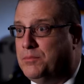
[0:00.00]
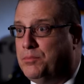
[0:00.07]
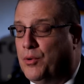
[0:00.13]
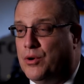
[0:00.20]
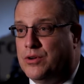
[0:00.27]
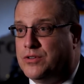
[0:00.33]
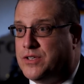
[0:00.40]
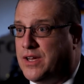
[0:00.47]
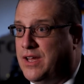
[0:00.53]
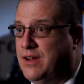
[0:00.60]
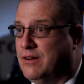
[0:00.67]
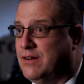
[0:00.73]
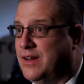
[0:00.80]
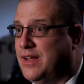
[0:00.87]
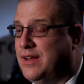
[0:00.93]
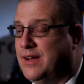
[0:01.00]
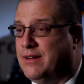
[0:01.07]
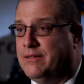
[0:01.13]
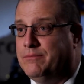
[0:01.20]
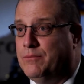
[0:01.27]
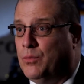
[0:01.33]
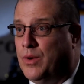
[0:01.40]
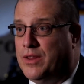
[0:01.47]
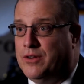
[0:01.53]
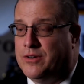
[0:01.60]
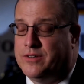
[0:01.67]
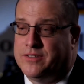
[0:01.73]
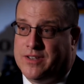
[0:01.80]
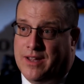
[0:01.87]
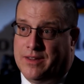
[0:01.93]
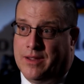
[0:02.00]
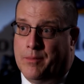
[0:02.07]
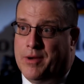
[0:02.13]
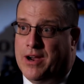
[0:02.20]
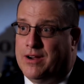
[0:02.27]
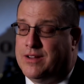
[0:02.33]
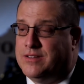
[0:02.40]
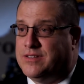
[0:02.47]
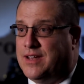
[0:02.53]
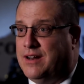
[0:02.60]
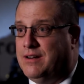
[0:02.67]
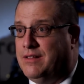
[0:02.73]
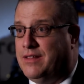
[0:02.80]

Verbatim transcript: border security, um, whether it's on the American side